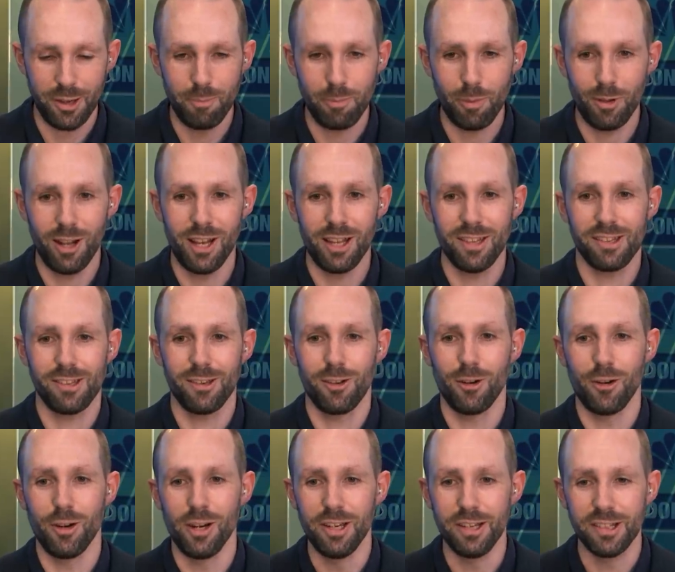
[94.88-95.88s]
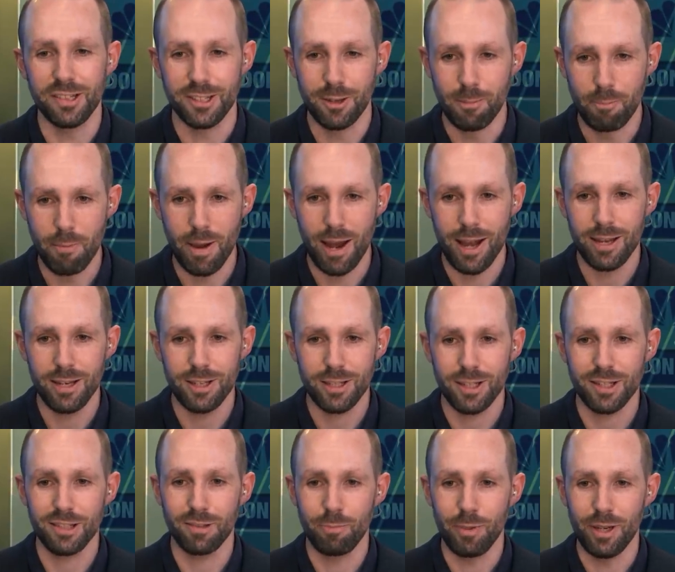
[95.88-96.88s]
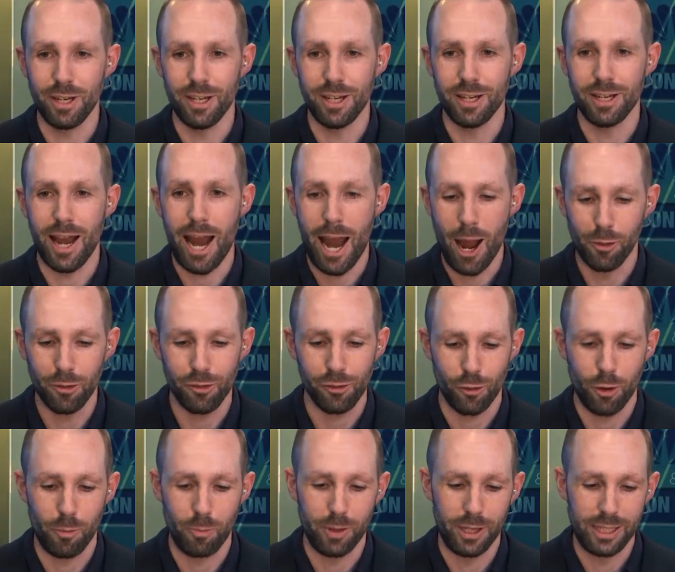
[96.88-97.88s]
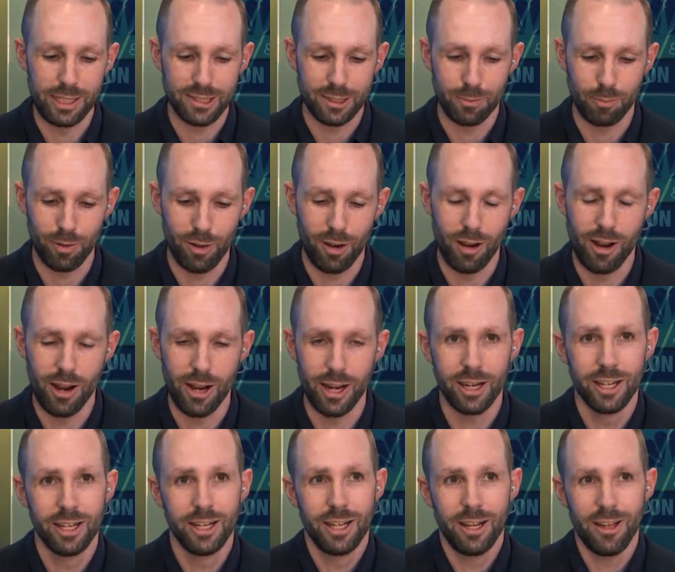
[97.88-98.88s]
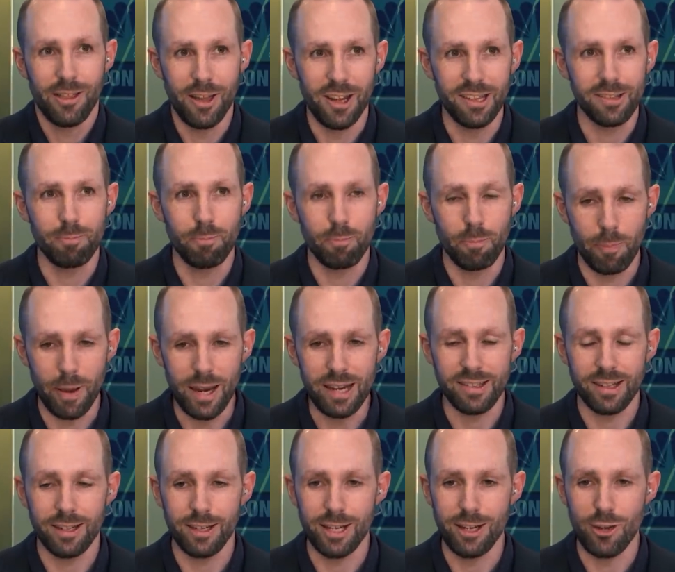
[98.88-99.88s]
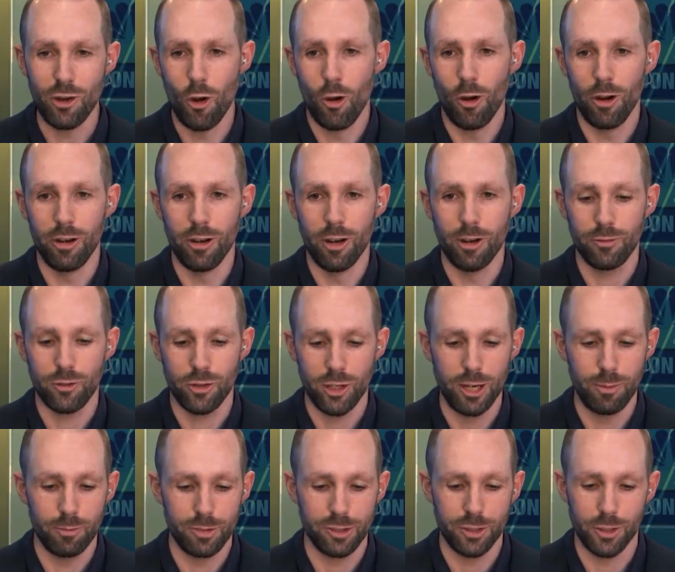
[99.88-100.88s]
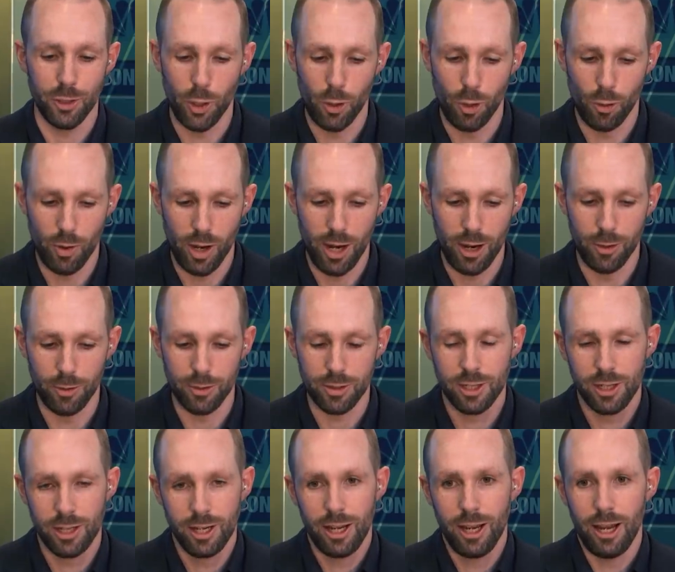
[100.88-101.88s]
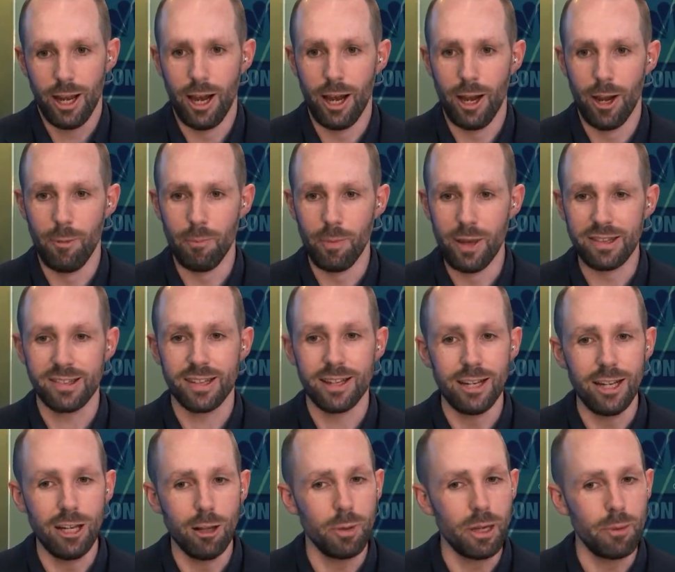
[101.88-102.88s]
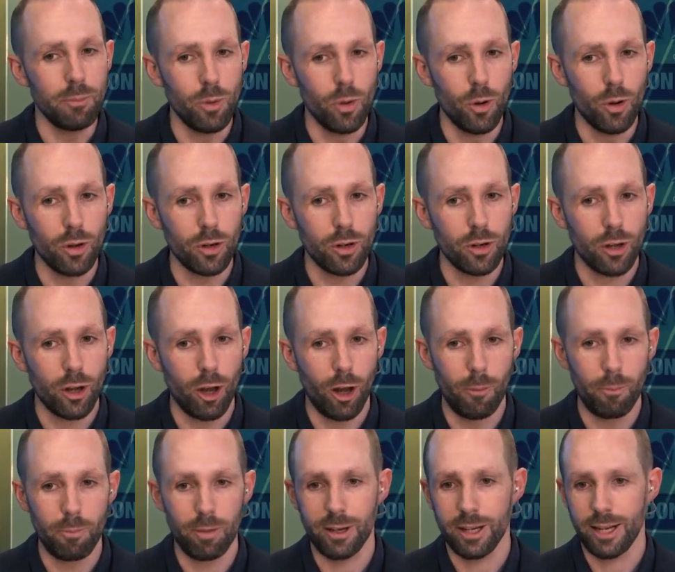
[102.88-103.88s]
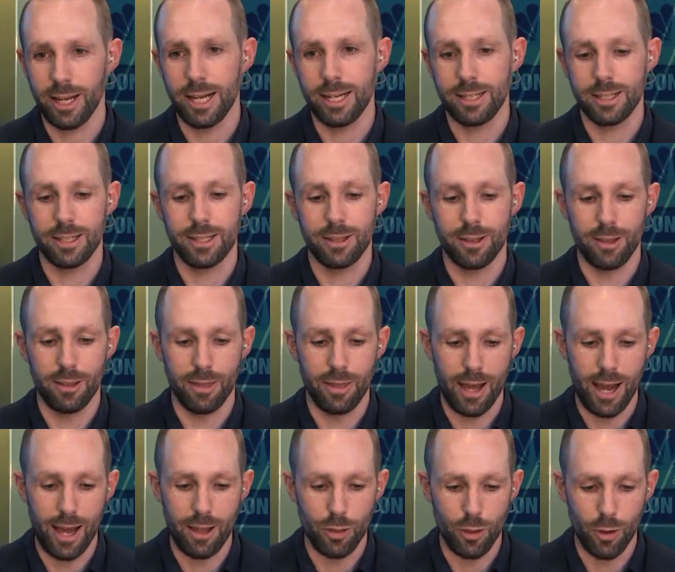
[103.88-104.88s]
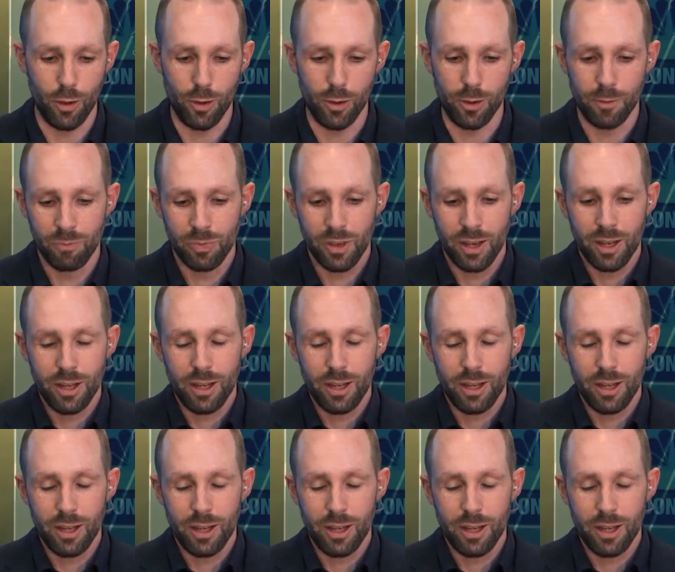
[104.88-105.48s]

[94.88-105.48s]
simple answer is demand has been outstripping supply. There's basically not enough chips to go around. Um, it's a little bit more complicated than that though.